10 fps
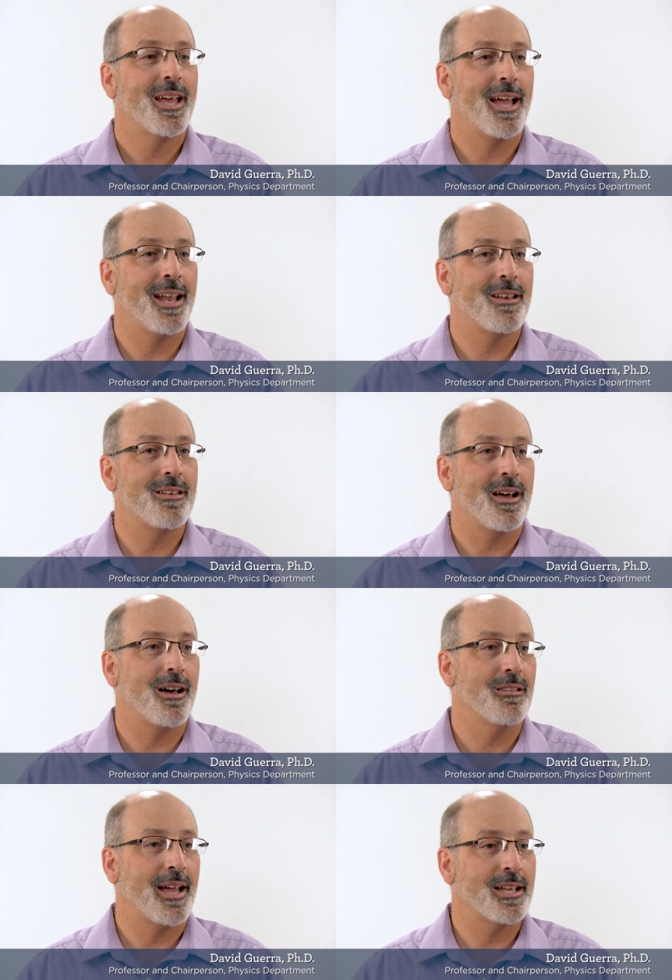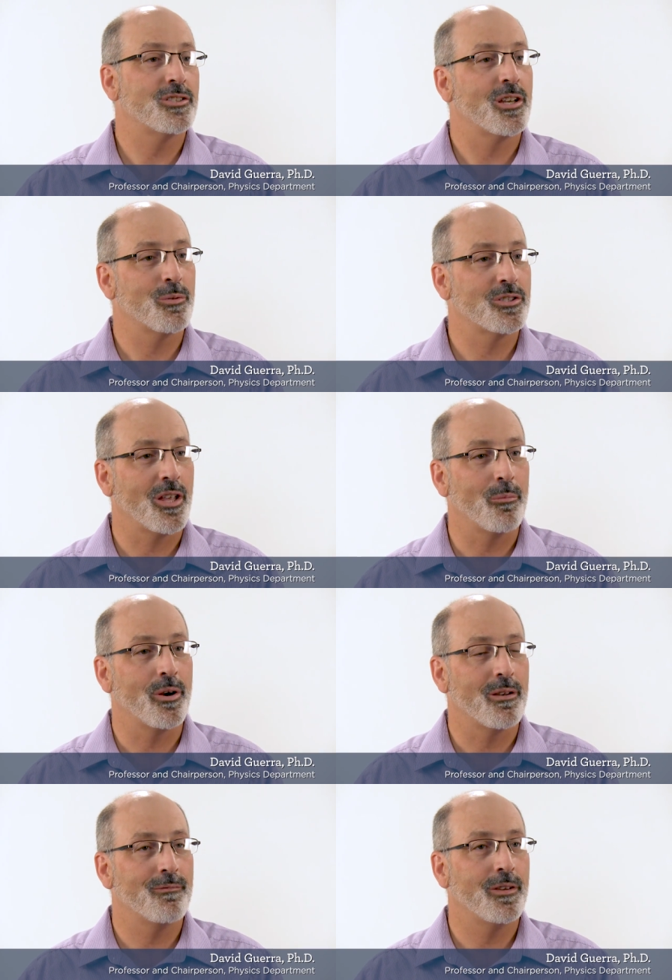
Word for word: and uh, last year we celebrated